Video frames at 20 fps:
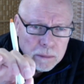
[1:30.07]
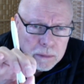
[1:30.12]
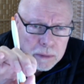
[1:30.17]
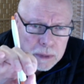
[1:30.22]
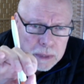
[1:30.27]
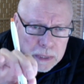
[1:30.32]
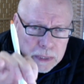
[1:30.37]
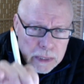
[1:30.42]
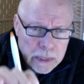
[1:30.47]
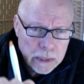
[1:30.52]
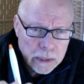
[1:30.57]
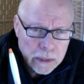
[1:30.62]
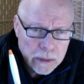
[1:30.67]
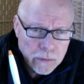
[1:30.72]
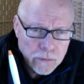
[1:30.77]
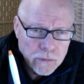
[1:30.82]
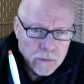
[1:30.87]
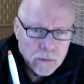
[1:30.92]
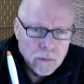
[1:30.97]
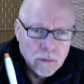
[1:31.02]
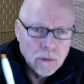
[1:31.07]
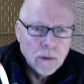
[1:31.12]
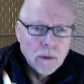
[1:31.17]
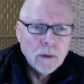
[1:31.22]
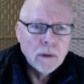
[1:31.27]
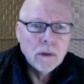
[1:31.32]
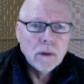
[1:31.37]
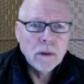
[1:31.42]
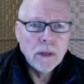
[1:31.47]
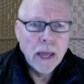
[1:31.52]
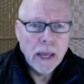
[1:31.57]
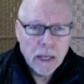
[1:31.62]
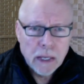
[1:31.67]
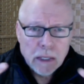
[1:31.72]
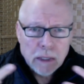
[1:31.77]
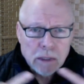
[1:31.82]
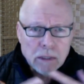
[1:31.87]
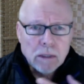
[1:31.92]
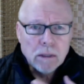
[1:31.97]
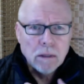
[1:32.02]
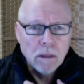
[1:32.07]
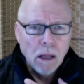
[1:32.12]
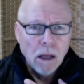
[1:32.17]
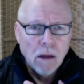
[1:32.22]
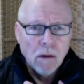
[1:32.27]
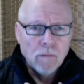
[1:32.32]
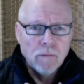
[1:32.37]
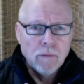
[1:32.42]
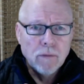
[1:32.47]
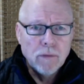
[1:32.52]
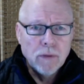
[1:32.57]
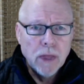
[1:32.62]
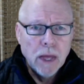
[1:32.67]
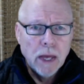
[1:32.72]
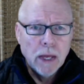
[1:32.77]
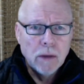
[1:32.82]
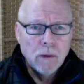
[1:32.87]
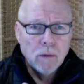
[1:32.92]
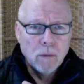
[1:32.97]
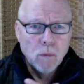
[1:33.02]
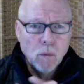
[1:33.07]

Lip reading: needs hand in glove that